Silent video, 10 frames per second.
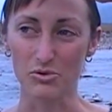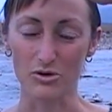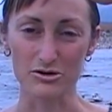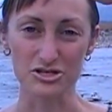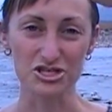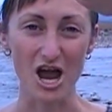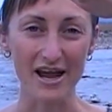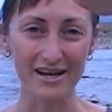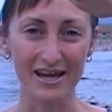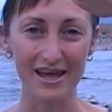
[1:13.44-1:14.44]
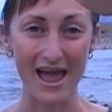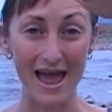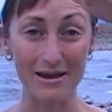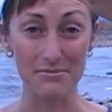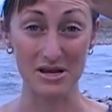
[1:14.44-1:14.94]
Borders China
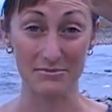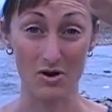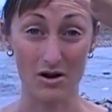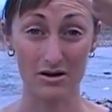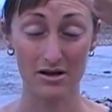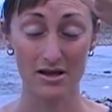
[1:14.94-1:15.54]
and Myanmar,